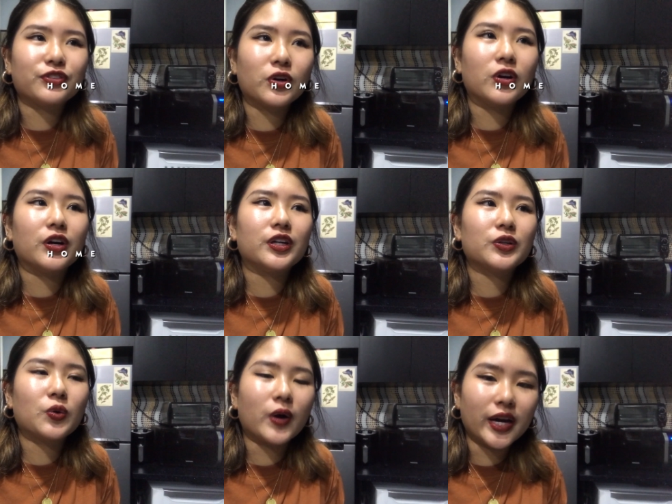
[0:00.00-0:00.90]
amikor
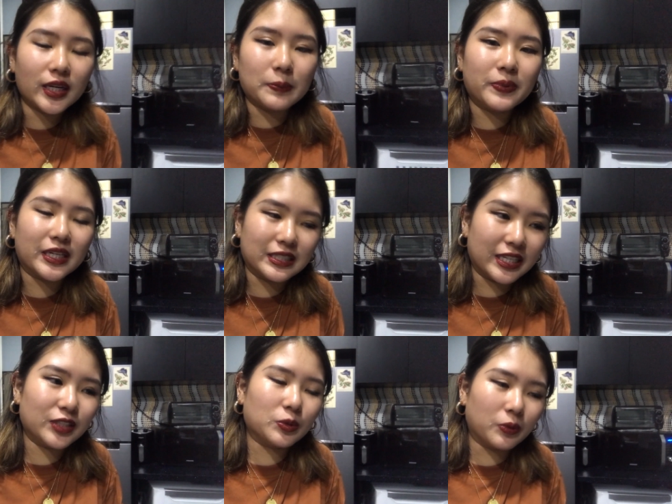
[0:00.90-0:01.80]
got quite a big
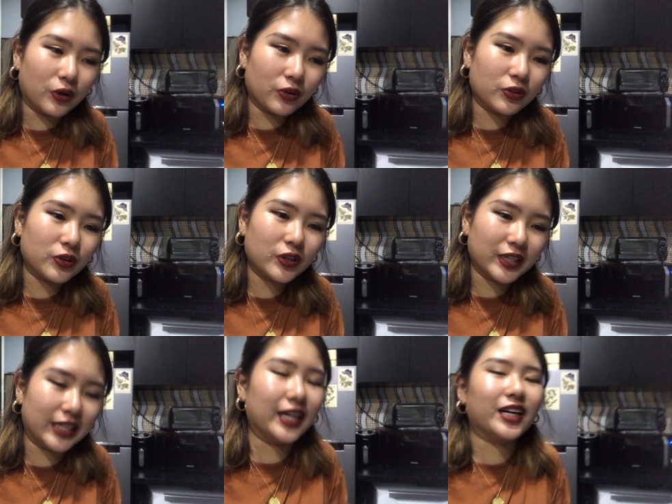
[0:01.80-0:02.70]
day tomorrow.
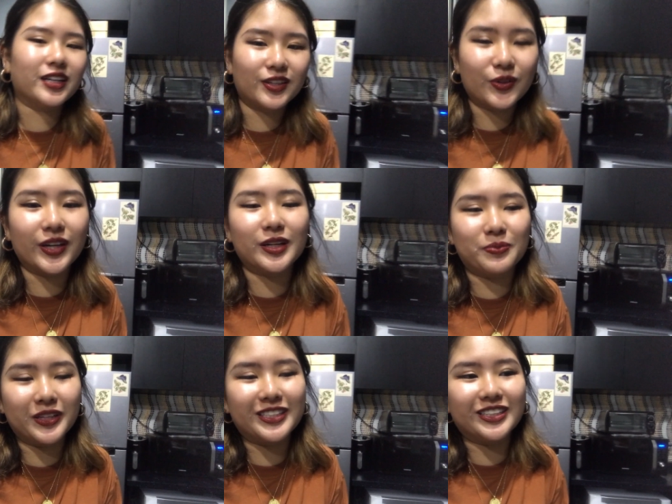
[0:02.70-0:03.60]
Yeah, quite a
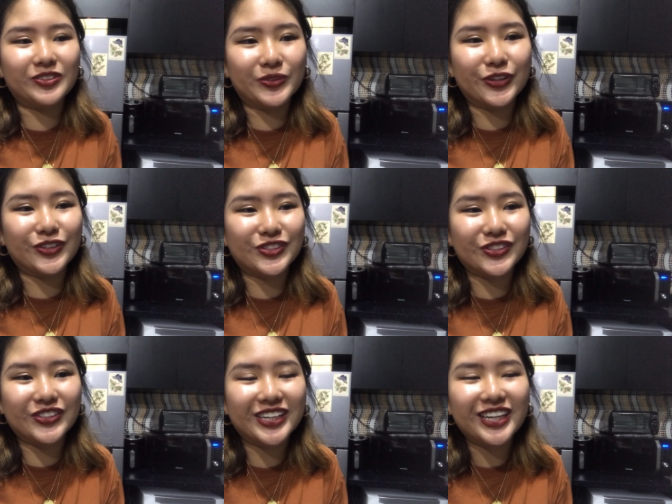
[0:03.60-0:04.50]
big day tomorrow.
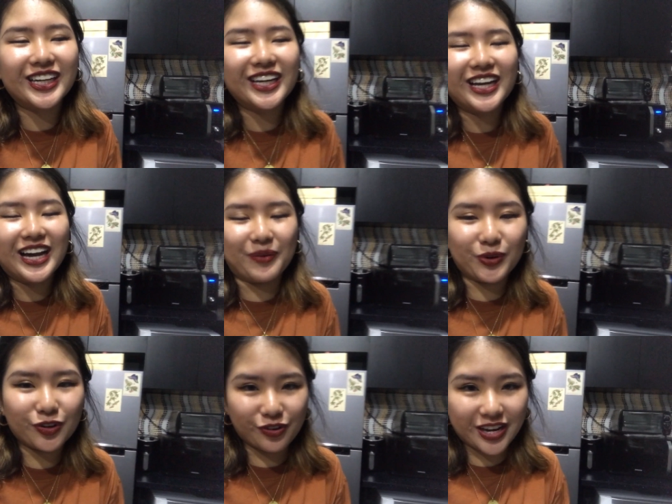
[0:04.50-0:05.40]
So I'm
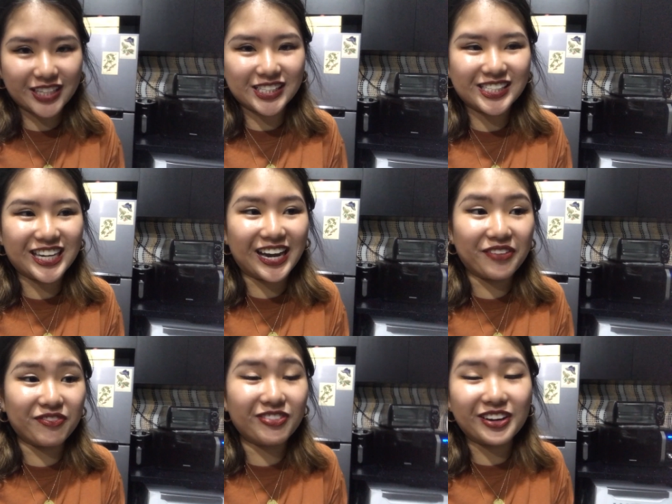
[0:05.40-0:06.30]
gonna rest.
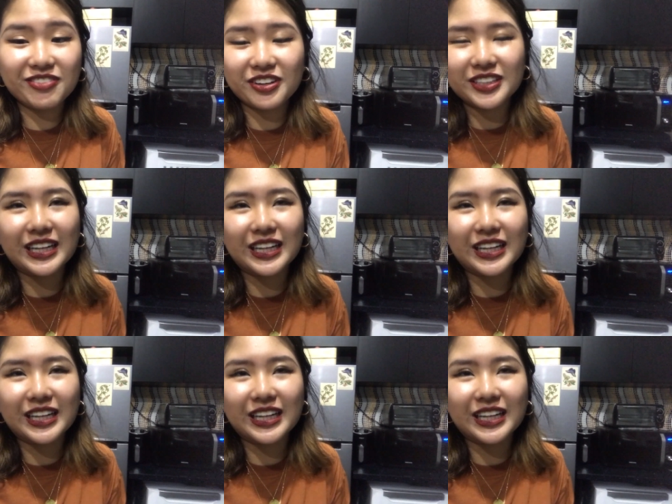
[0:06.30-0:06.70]
I'm very, very